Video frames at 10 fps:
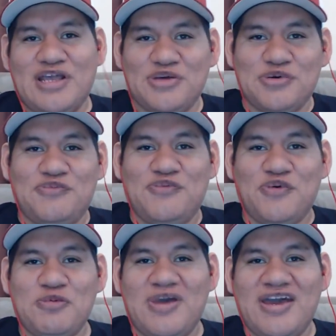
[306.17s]
little
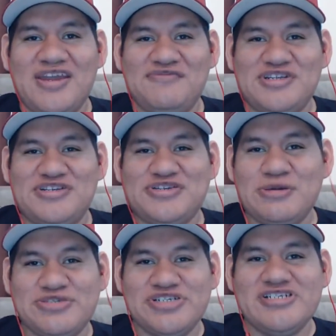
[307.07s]
format of
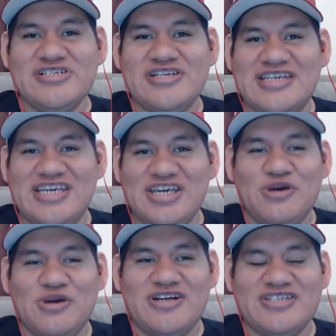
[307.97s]
description and
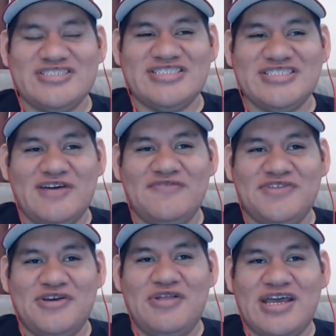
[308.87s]
keywords and stuff.
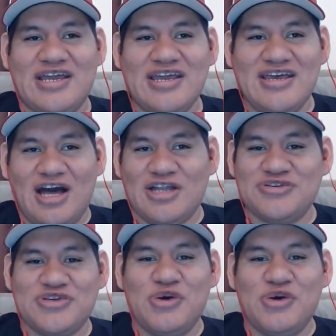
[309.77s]
So like I'll just